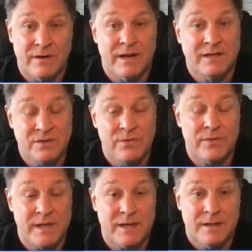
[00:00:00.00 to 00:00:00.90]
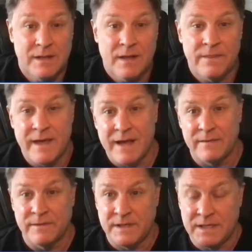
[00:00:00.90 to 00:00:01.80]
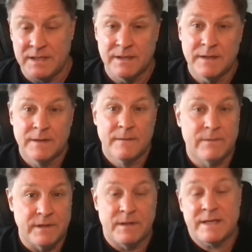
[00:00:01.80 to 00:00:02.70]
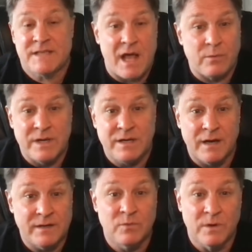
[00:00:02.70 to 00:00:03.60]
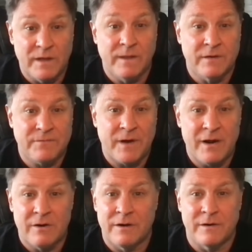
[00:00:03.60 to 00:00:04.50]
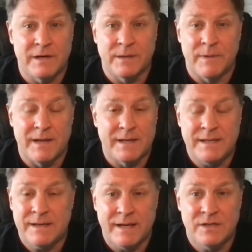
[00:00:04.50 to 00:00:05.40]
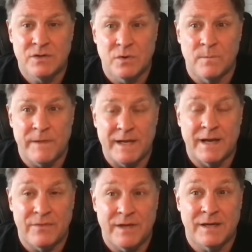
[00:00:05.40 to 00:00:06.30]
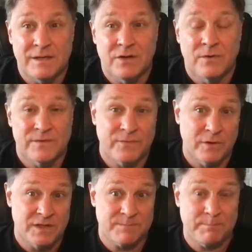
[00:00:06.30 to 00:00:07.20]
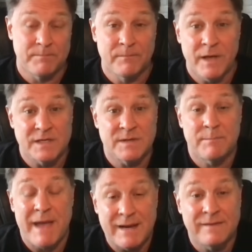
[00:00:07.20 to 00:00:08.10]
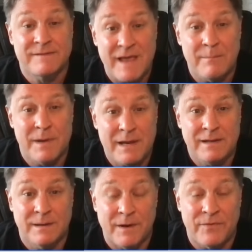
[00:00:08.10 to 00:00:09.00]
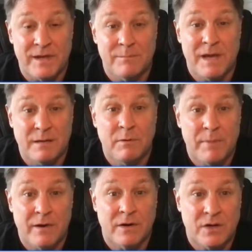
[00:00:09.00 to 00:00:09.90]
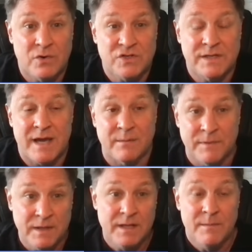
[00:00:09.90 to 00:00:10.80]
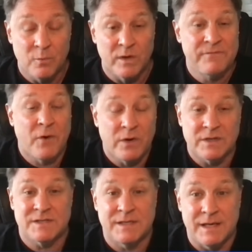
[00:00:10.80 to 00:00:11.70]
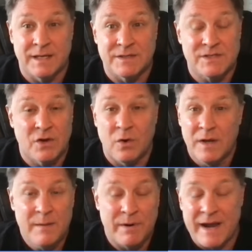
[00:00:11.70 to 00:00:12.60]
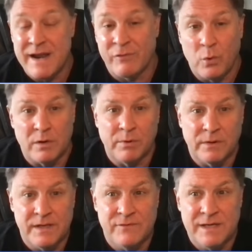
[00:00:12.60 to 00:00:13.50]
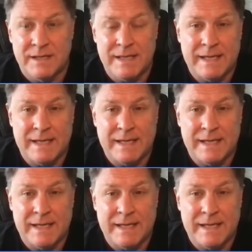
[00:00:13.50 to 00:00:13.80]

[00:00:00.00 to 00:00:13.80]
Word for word: And I do think that the the salary cut really lit a fire under him, Andy. I do, mm-hmm. and I think you know, for as as mad as that made him, I think it made him a better coach and got him refocused again. So, but I never would have believed it.